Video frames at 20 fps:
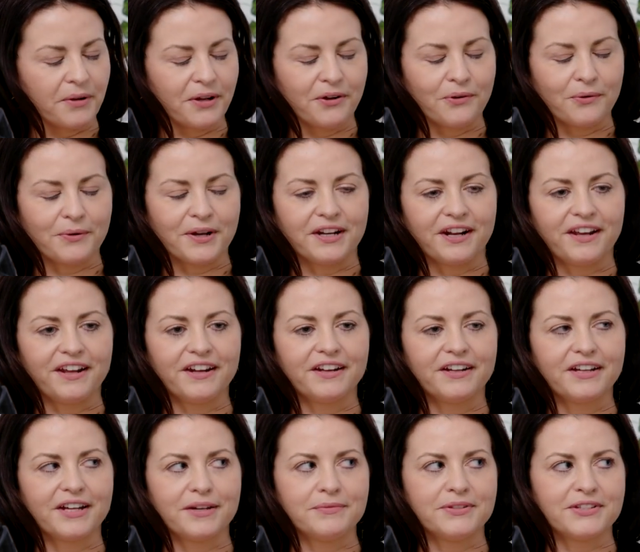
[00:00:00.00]
I'm going yeah, to go read it. To you.
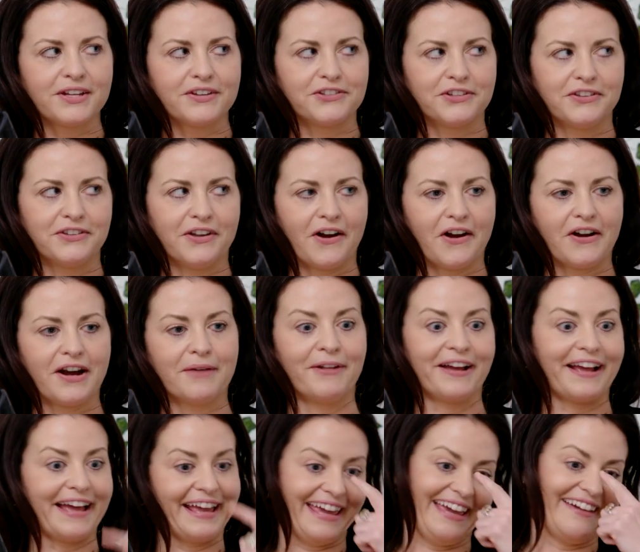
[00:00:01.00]
Yeah. I'm Isn't such that a nerd. Crazy? I'm
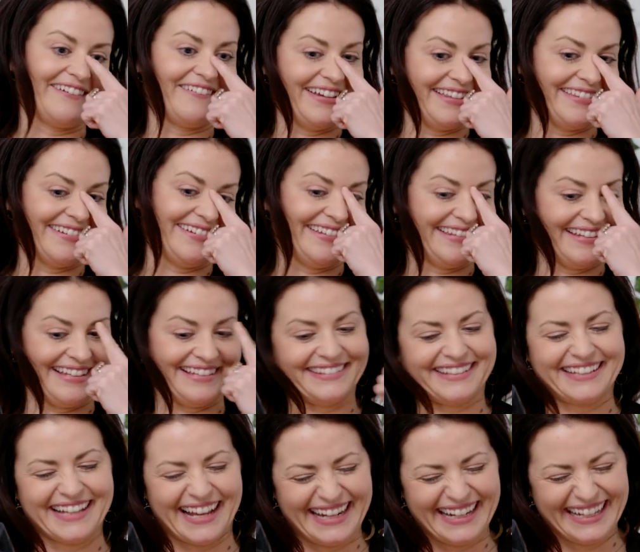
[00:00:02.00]
like, I can't wait to read this.
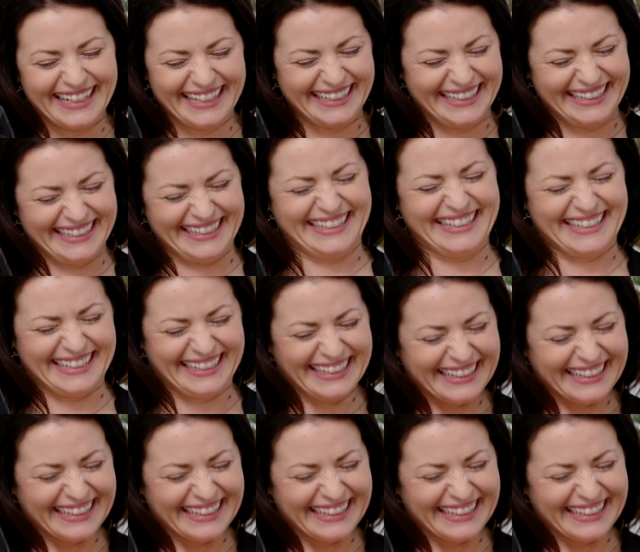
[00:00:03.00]
Yeah.